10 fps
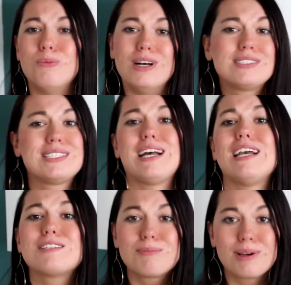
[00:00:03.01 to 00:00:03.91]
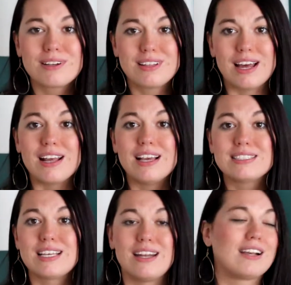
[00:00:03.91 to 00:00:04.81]
wilted iceberg lettuce
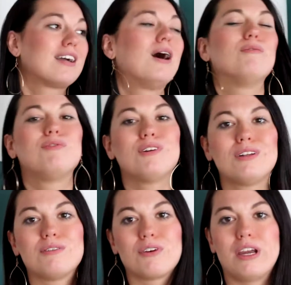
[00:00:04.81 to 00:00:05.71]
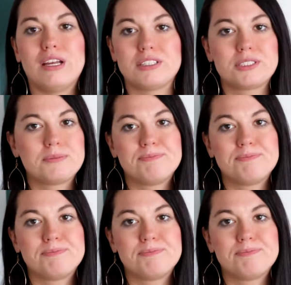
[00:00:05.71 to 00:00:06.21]
and a cup full of ranch.